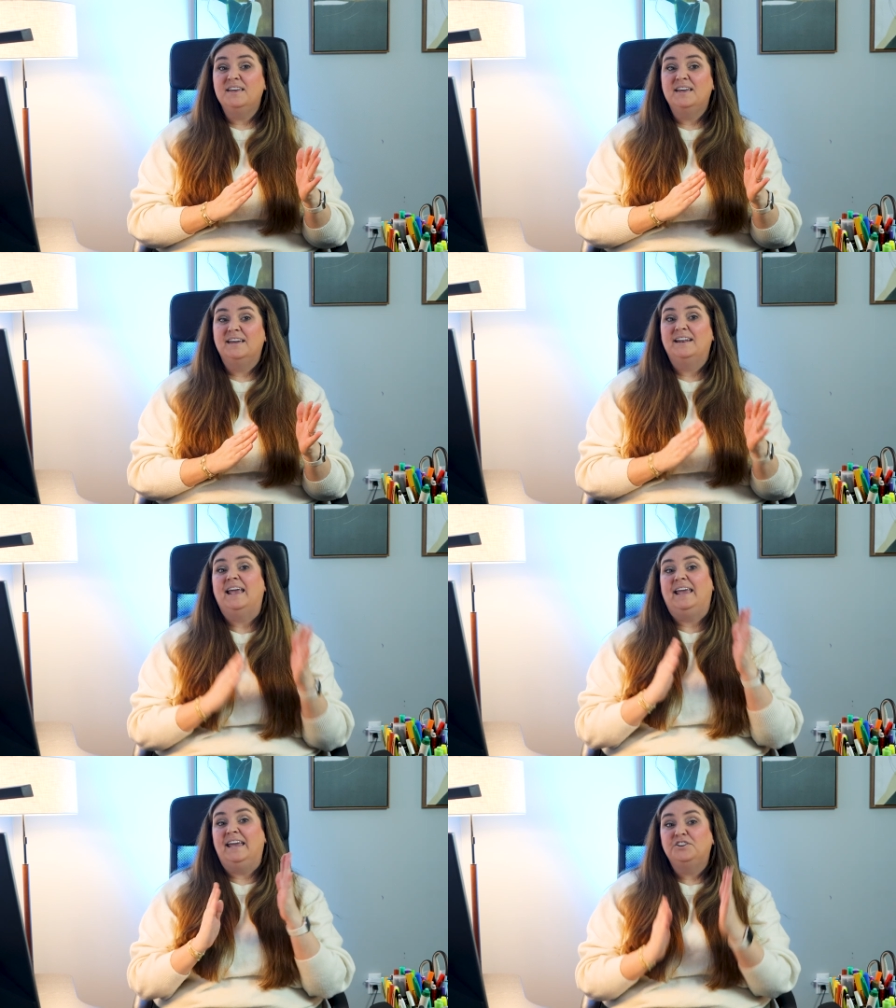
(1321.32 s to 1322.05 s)

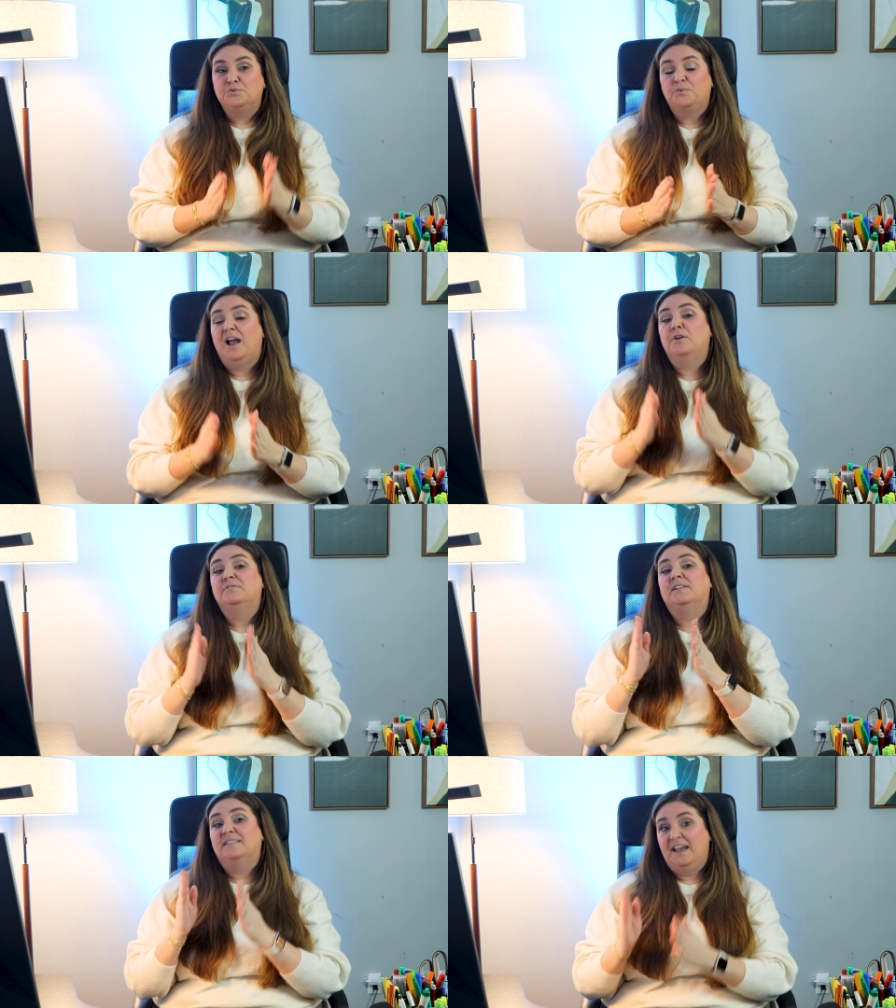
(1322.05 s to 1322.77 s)
then each
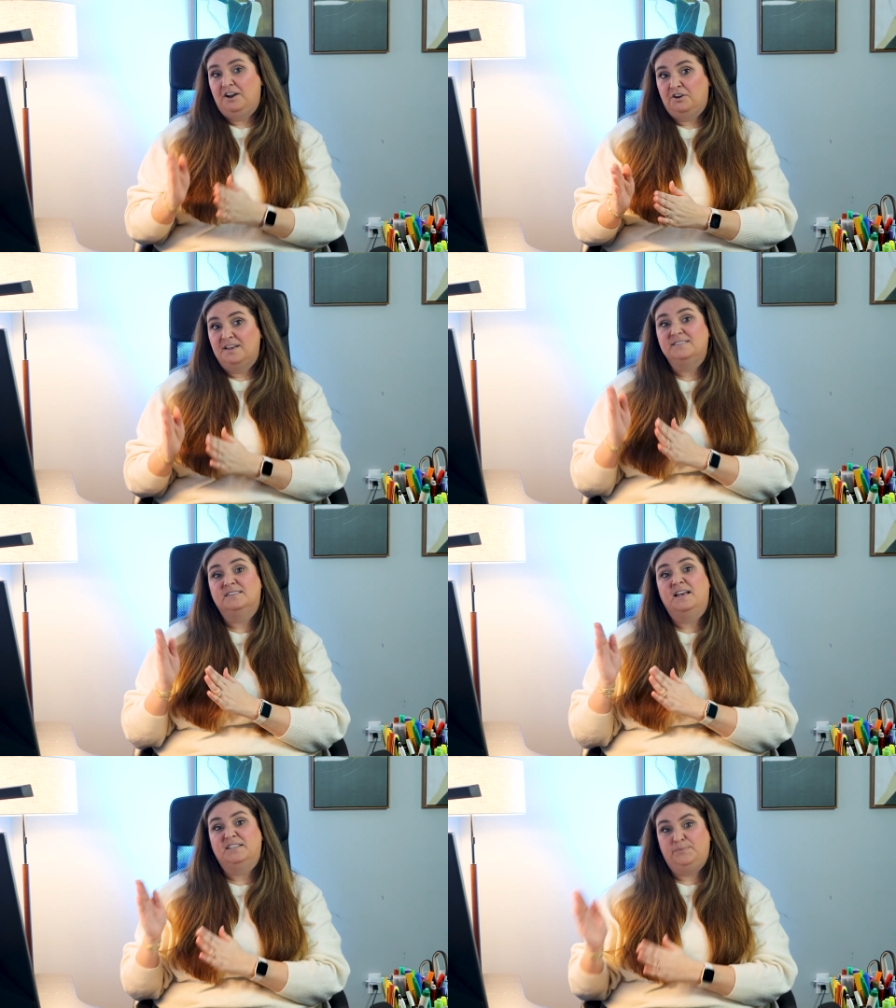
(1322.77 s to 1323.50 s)
round later
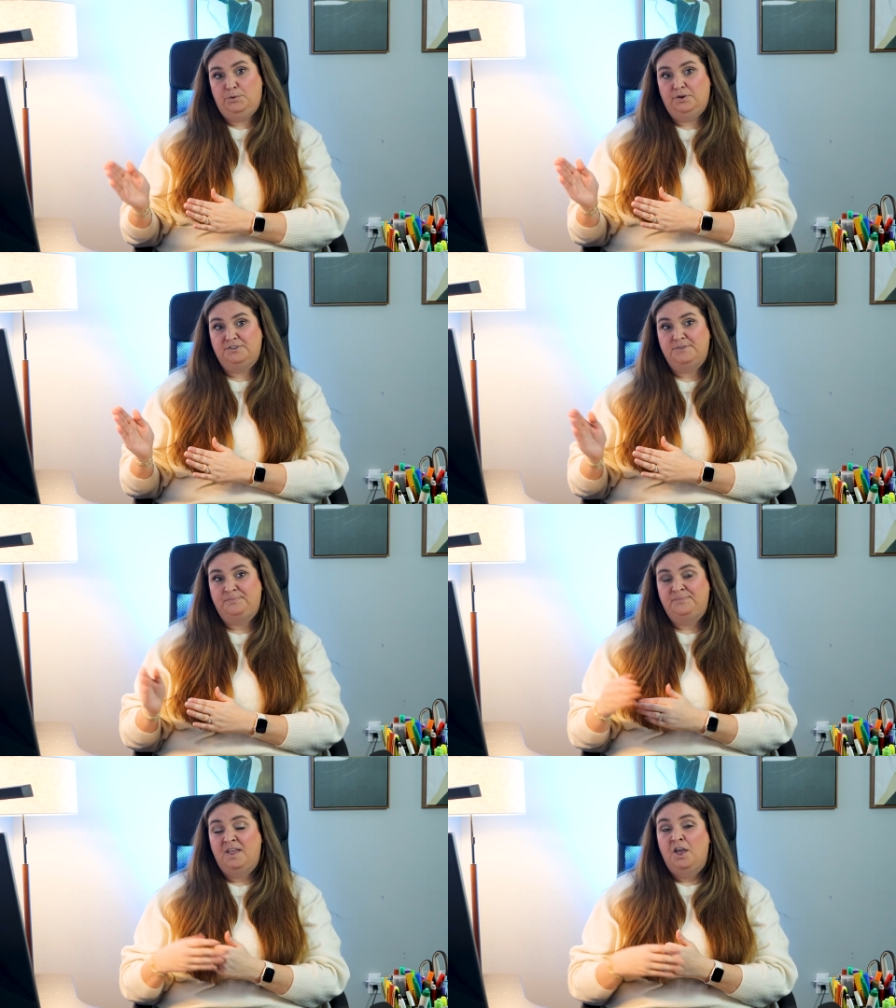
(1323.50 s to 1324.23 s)
is less booked.
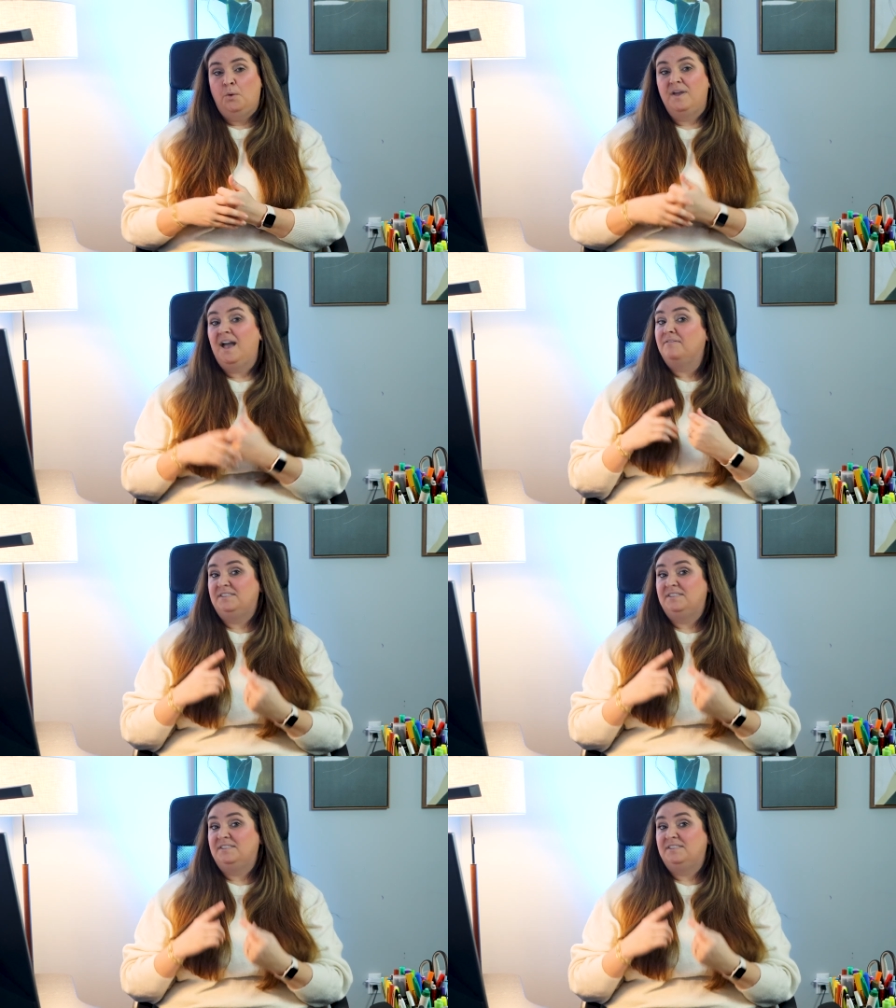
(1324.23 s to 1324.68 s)
We have